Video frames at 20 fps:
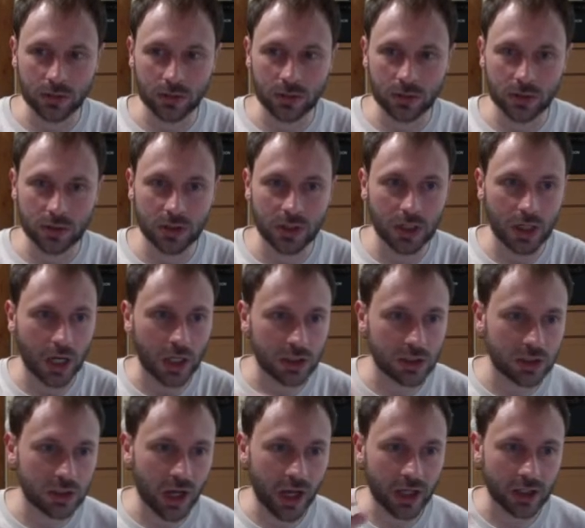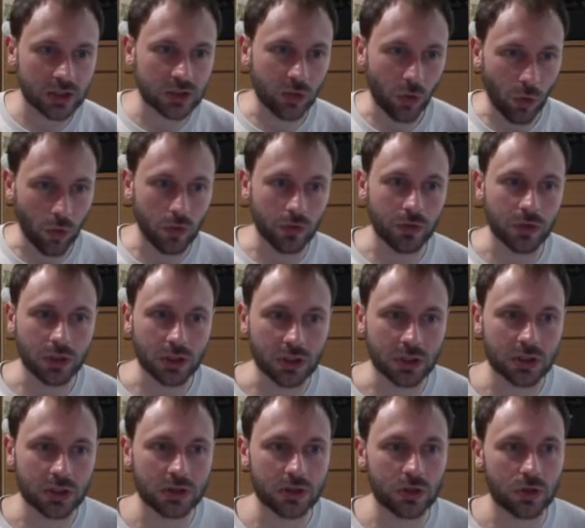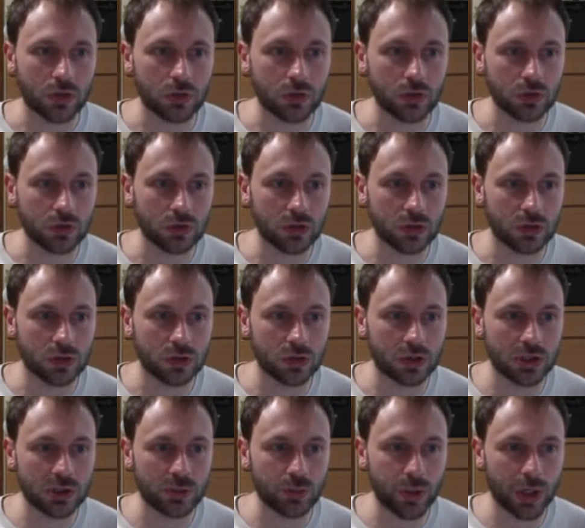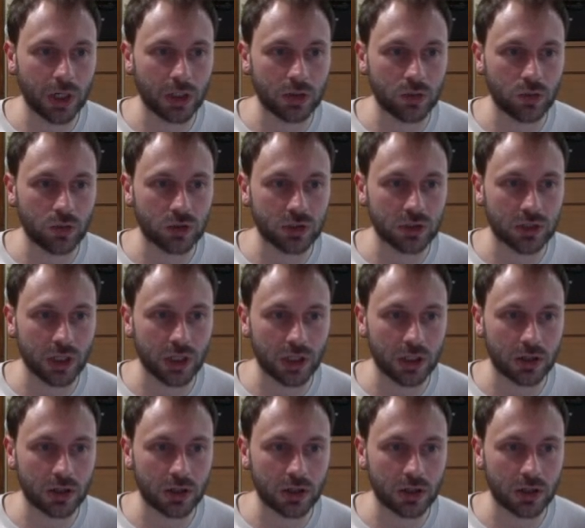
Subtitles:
there are tracks over it, so this part was like